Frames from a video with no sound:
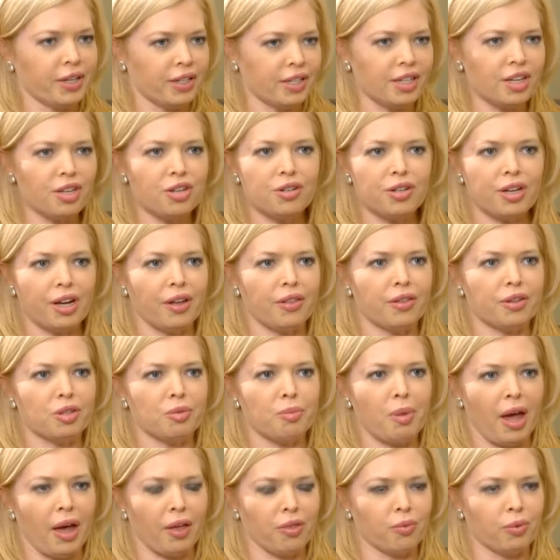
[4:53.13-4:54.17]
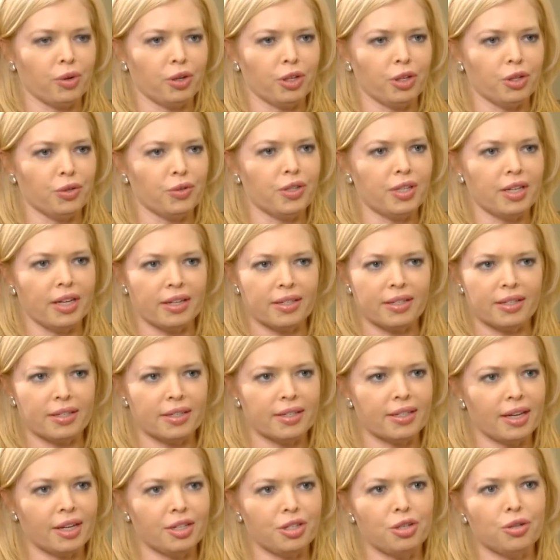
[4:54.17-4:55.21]
continue down this path, where do you see us in,
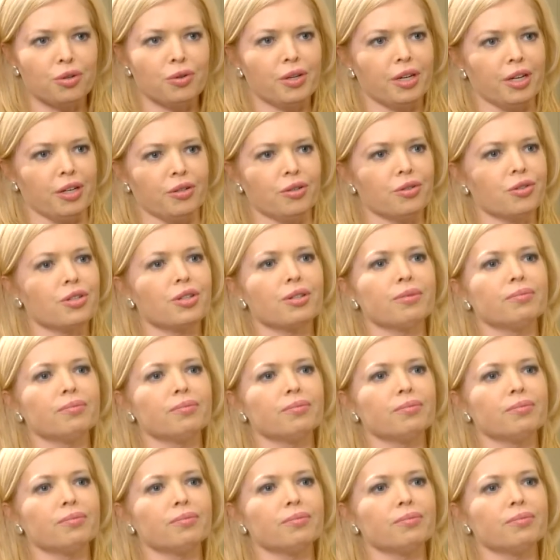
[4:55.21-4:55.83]
say, two years?